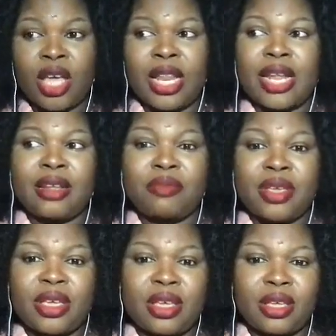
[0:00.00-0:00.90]
Let
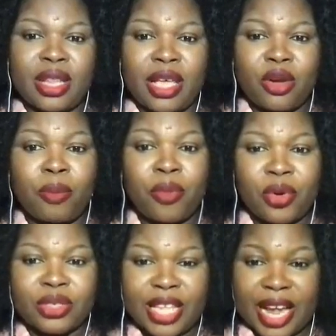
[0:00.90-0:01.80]
your
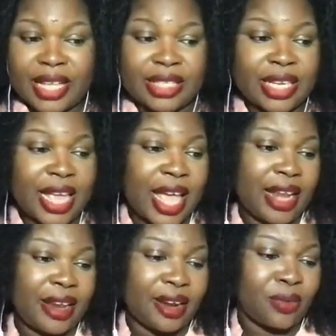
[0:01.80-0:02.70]
post, like I said
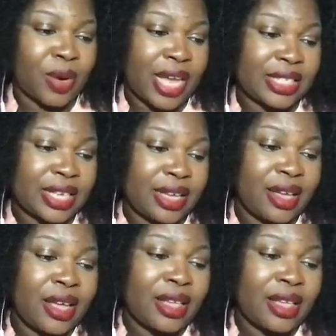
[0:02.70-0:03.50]
earlier, when I say